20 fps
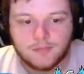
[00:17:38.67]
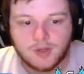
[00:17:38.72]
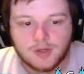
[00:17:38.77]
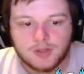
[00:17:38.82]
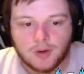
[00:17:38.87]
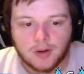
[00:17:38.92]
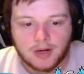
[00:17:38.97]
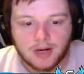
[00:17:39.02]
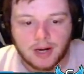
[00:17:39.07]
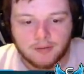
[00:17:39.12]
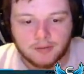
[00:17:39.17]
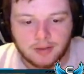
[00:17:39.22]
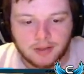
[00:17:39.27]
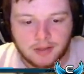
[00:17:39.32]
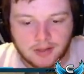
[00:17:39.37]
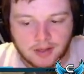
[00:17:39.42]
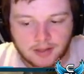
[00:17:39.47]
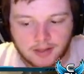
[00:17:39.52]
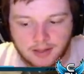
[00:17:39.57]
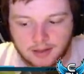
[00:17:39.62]
So I got really
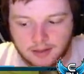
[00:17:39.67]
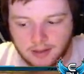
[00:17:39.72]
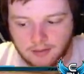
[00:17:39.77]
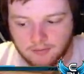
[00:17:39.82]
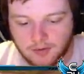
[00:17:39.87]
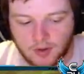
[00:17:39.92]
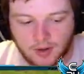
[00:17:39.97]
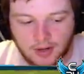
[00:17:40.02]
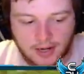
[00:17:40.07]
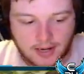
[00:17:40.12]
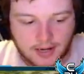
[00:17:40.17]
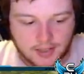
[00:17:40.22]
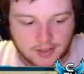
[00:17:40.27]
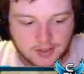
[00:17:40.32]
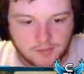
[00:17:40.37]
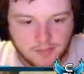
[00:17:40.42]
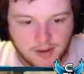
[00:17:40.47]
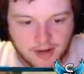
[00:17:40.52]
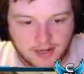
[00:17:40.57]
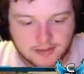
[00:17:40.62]
lucky, even though I got
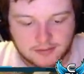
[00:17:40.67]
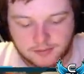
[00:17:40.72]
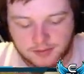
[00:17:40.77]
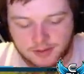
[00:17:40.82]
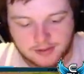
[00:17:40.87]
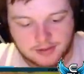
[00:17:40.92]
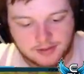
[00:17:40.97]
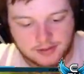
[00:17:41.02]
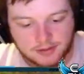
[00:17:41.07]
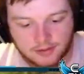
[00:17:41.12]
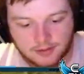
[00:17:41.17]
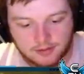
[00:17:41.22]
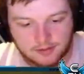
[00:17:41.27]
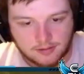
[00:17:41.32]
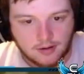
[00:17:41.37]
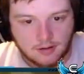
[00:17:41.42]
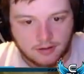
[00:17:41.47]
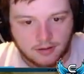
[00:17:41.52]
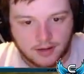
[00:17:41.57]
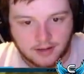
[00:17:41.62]
extra bats, which is, you know,
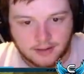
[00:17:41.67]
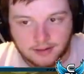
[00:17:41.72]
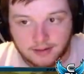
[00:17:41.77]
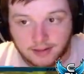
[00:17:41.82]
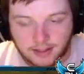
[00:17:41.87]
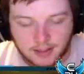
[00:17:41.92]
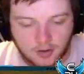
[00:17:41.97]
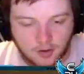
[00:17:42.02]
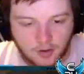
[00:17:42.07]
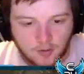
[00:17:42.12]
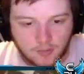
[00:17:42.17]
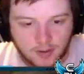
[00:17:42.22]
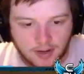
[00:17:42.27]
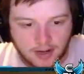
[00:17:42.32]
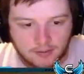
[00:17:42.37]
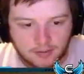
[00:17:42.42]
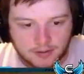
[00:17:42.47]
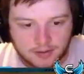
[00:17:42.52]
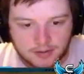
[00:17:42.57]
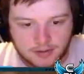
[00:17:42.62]
all right. And I got a gold
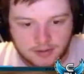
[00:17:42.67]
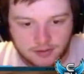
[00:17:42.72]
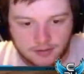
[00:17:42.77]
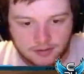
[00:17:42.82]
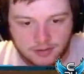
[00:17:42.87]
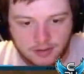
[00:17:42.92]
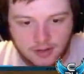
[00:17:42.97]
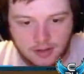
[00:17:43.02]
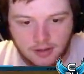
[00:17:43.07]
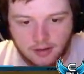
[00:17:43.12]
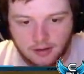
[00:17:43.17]
bag, which is huge.